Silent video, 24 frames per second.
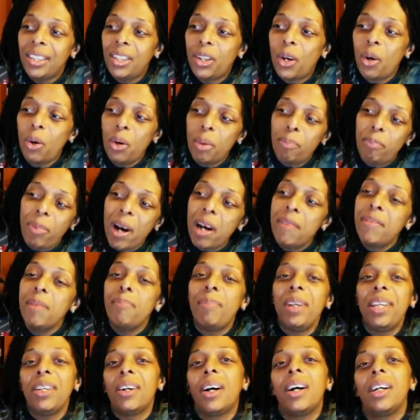go above and
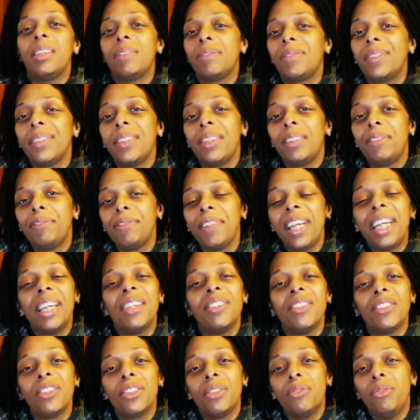beyond for their
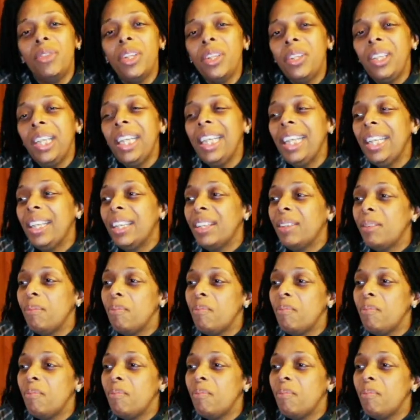fans to really